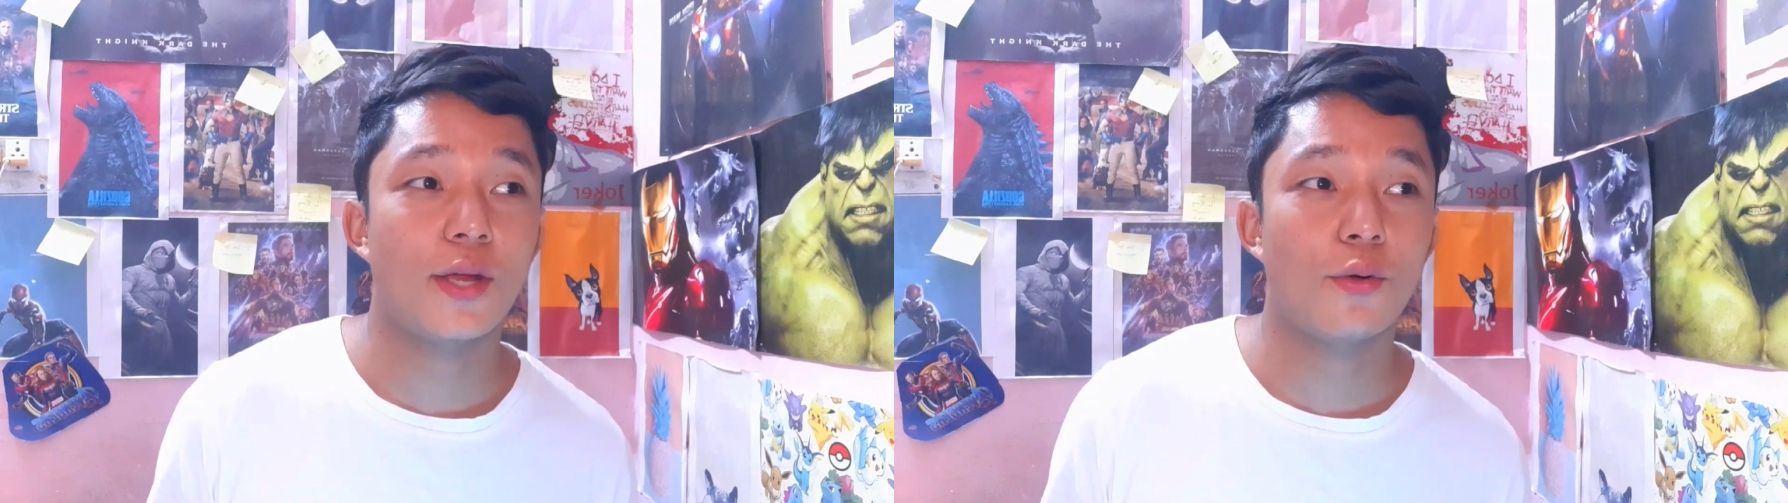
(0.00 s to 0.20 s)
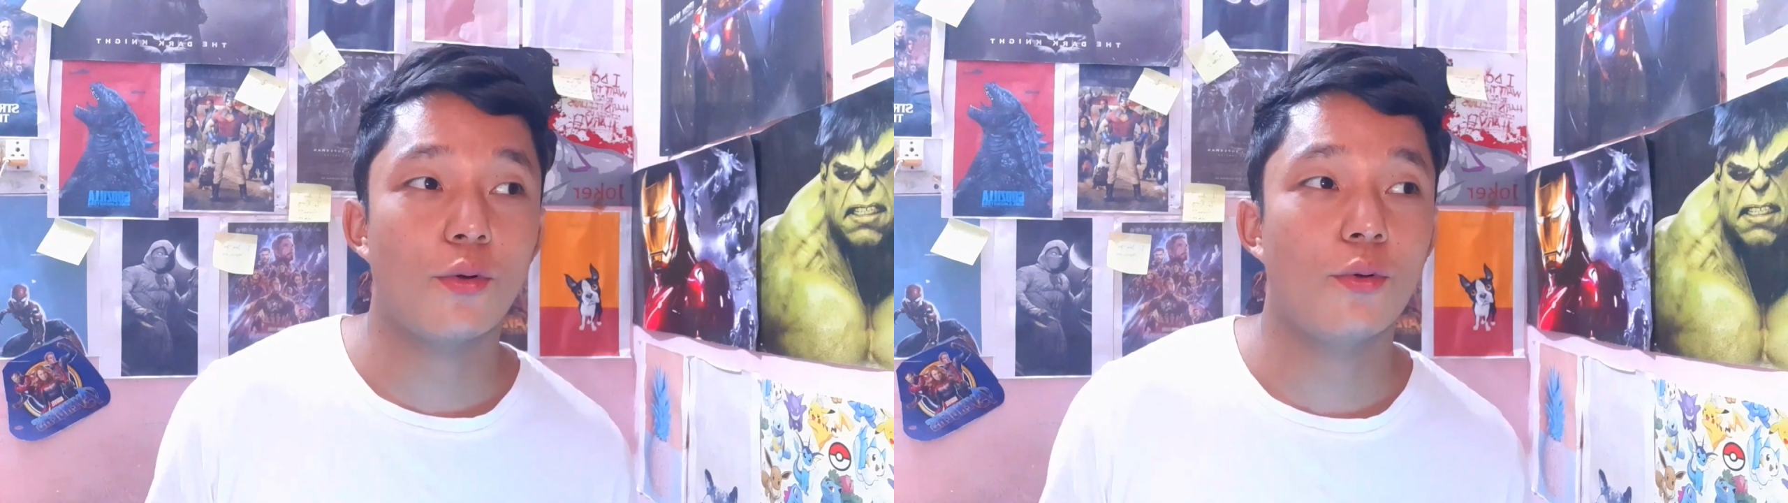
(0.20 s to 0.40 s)

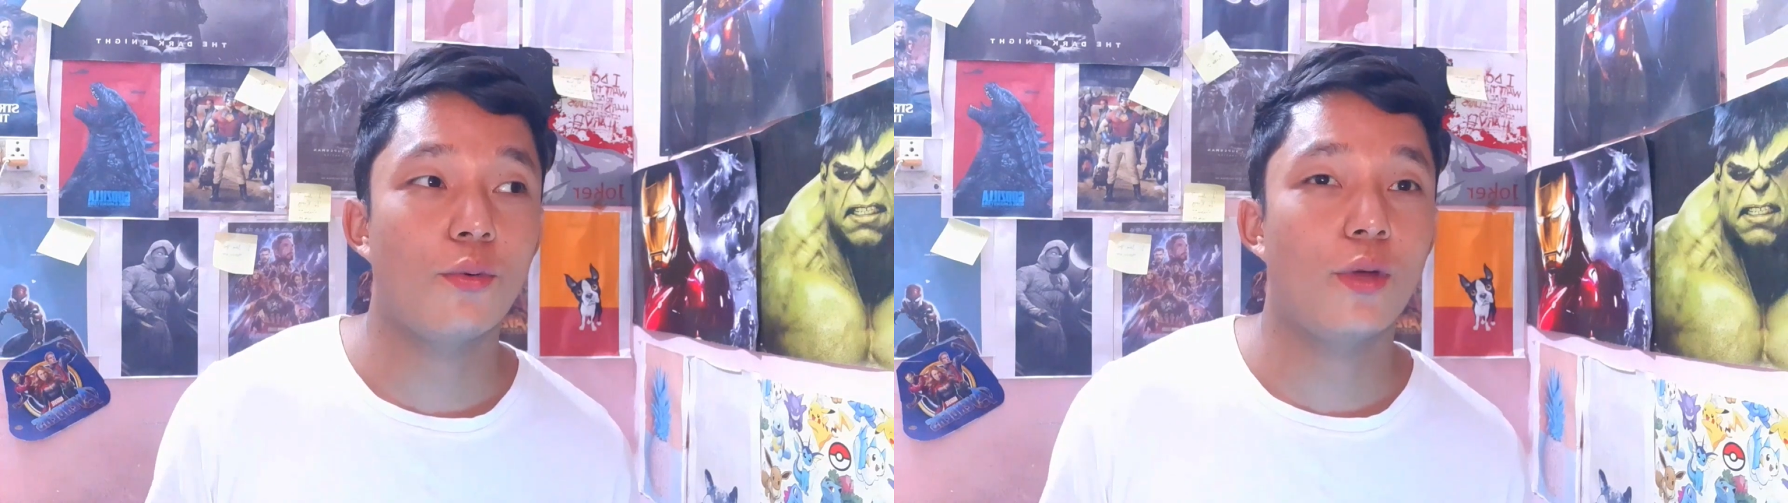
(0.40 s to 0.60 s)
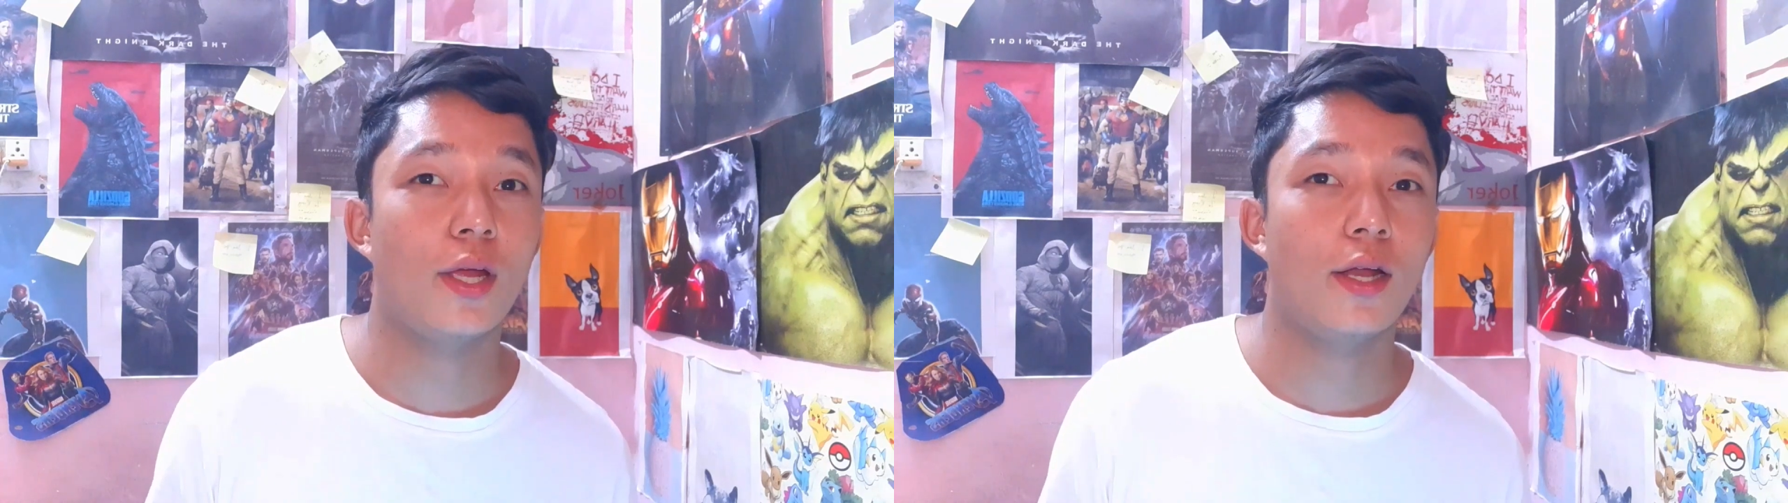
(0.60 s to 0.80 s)
I don't know,
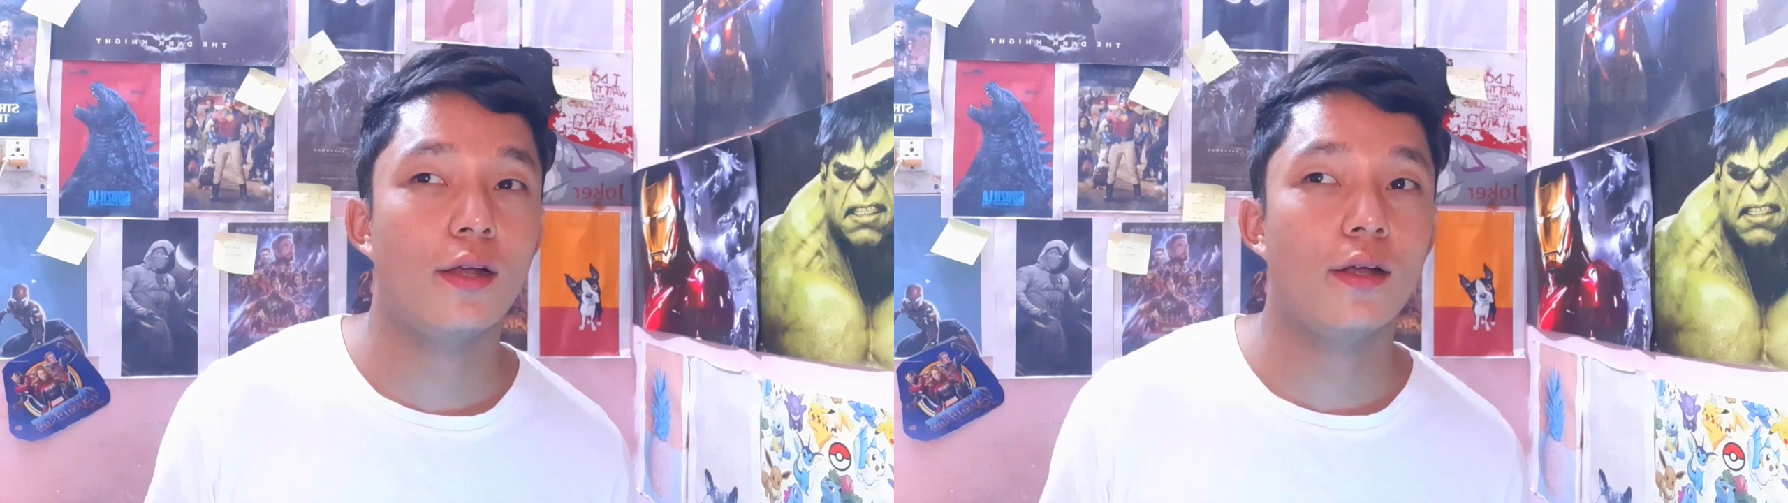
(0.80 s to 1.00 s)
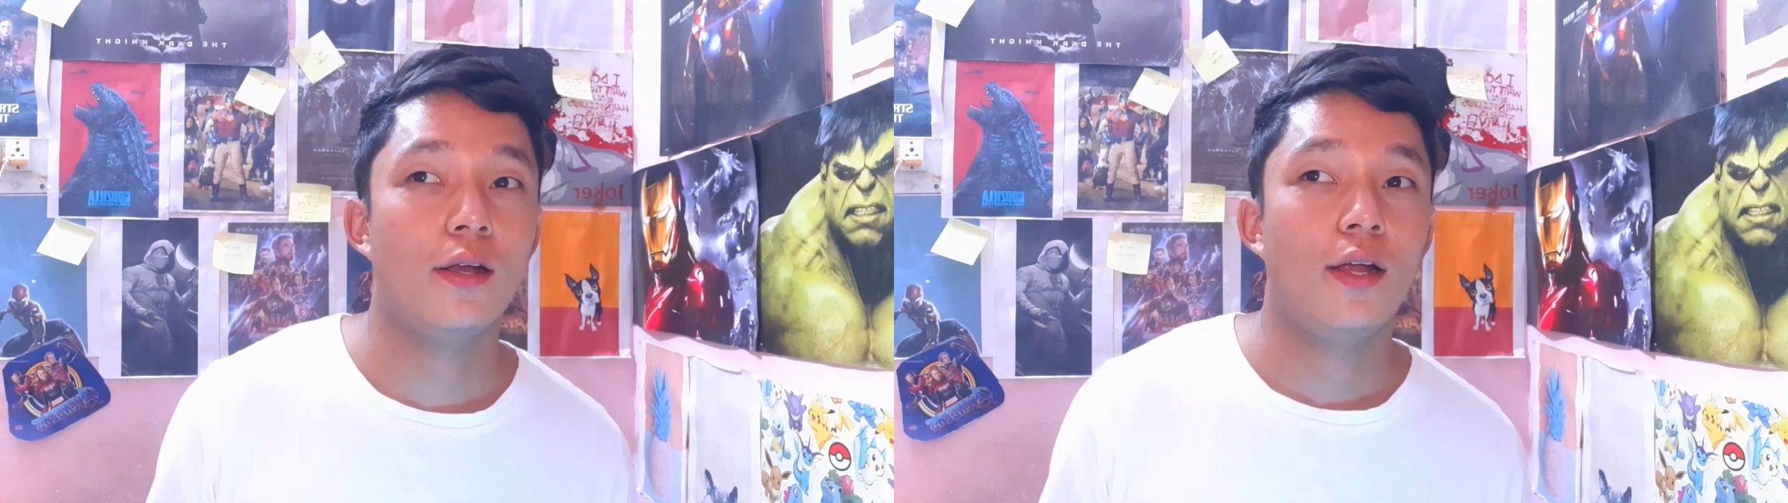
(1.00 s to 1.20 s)

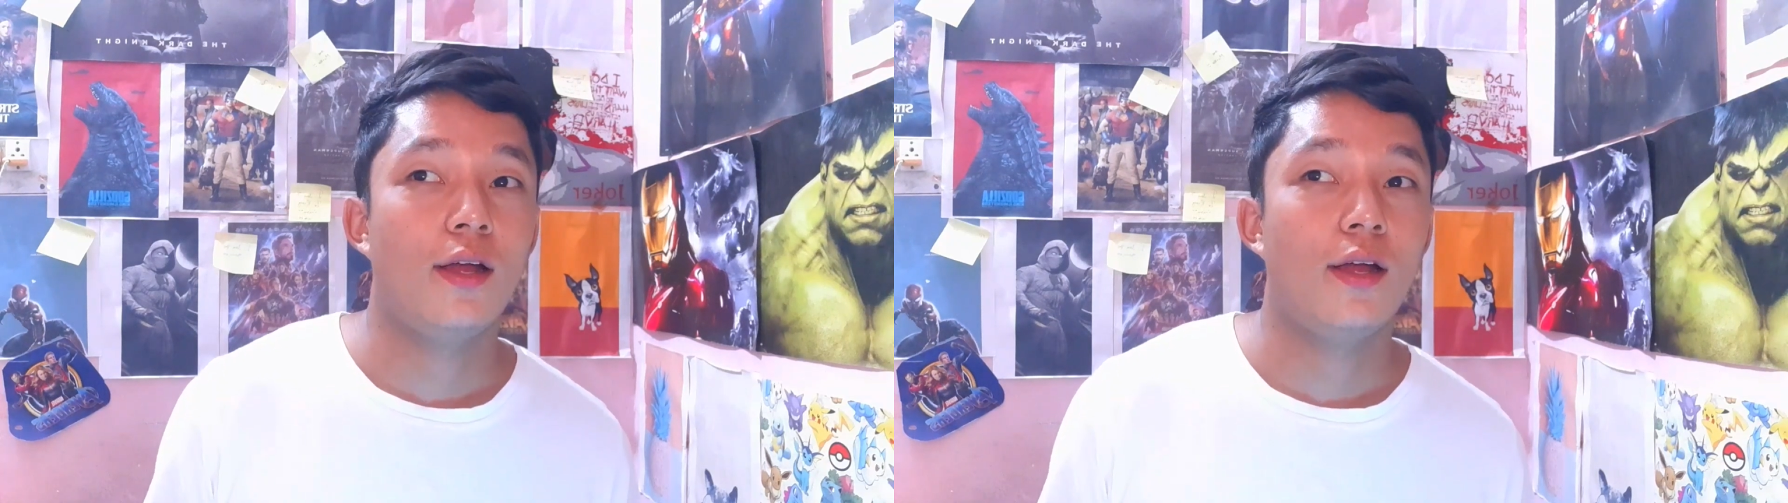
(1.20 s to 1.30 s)
where